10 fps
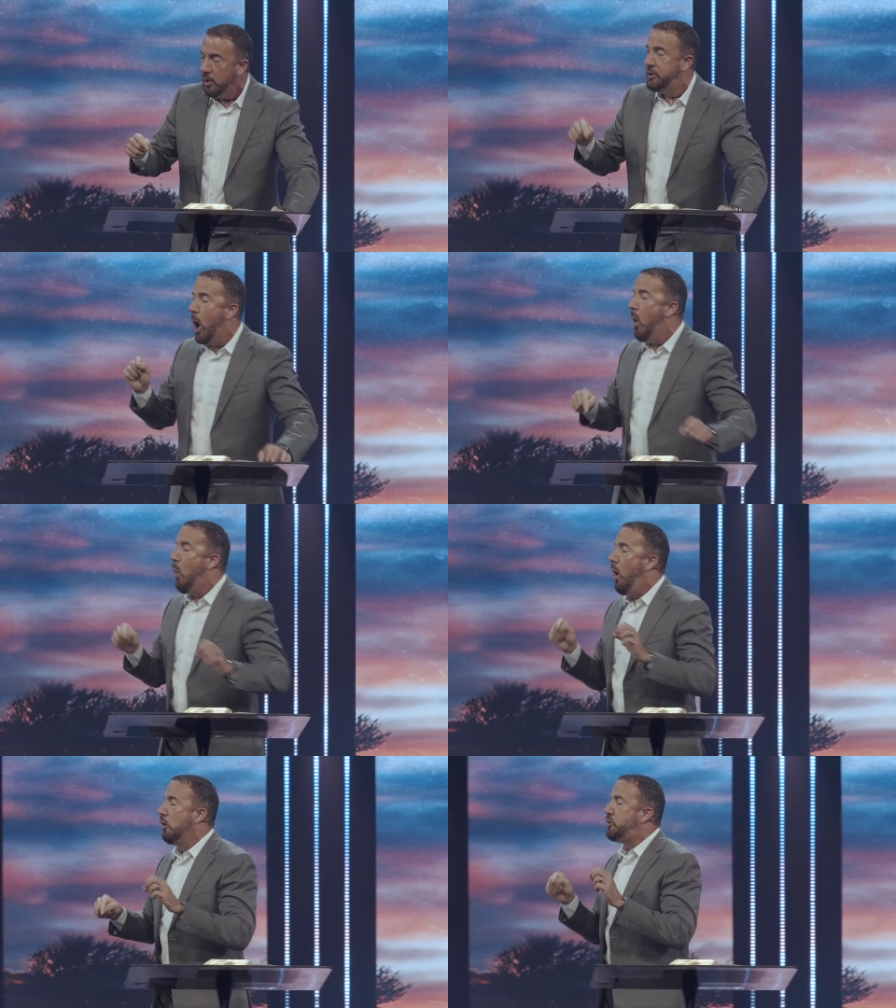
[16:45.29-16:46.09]

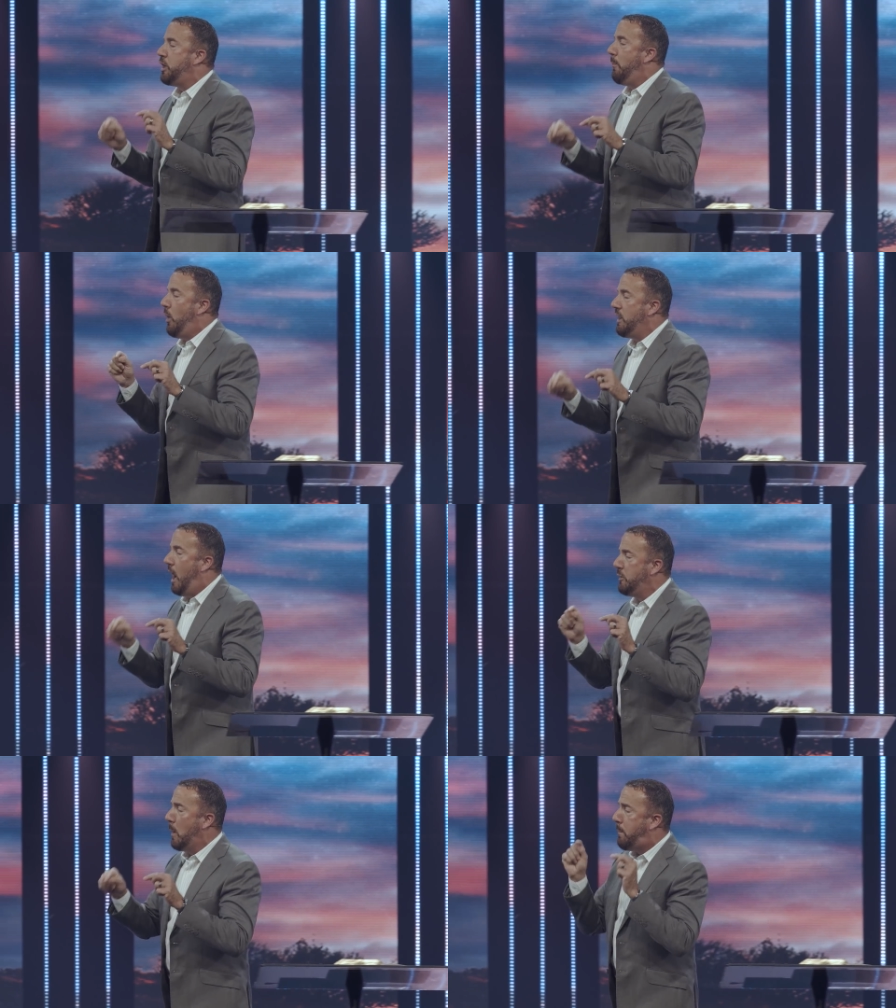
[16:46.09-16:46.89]
Don't worship what
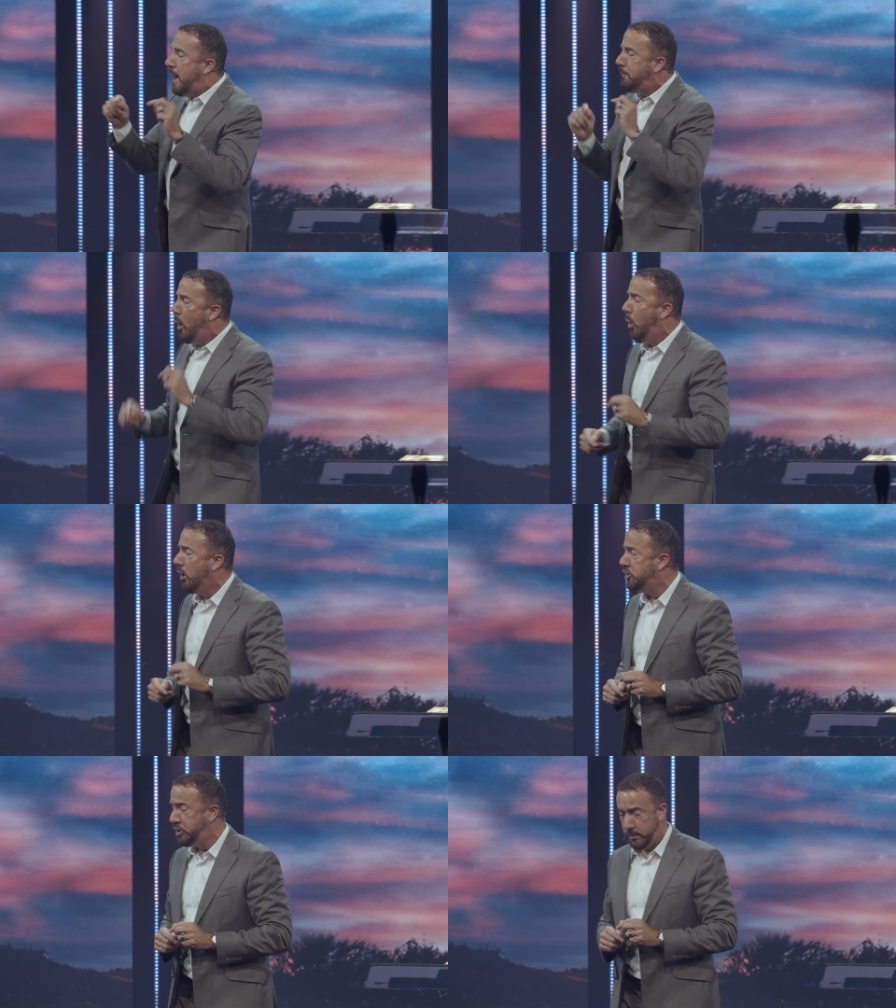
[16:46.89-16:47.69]
other people
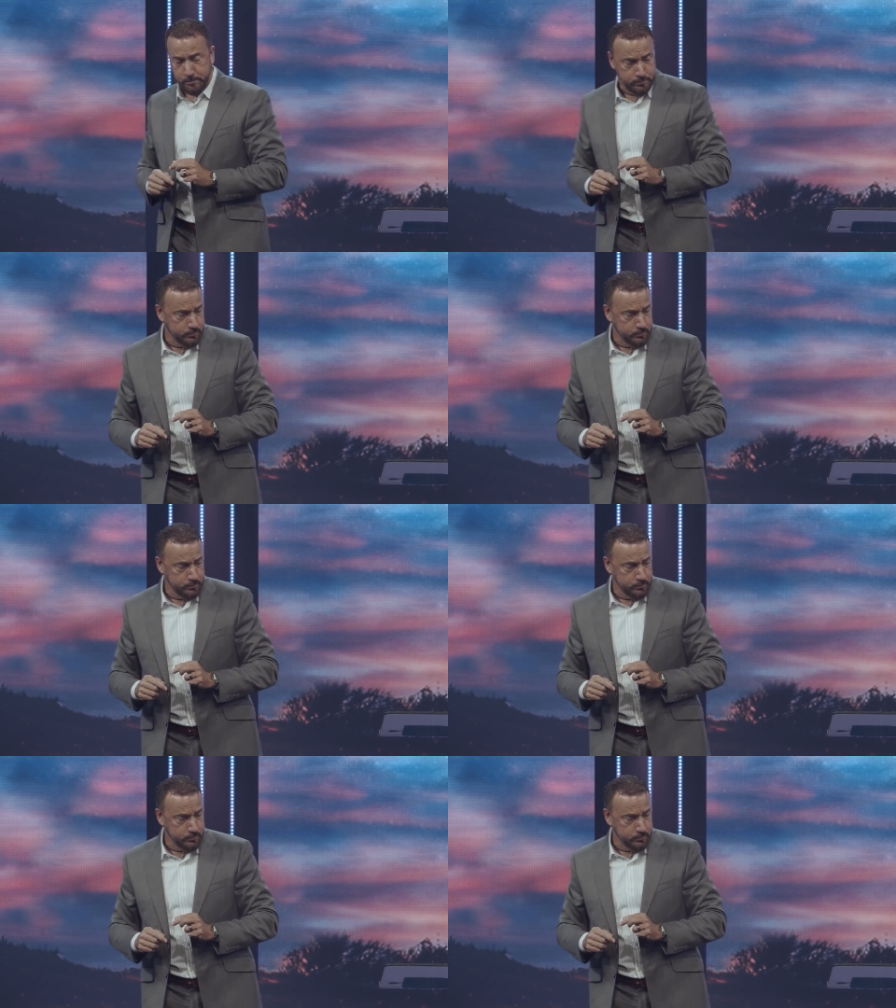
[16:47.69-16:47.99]
worship.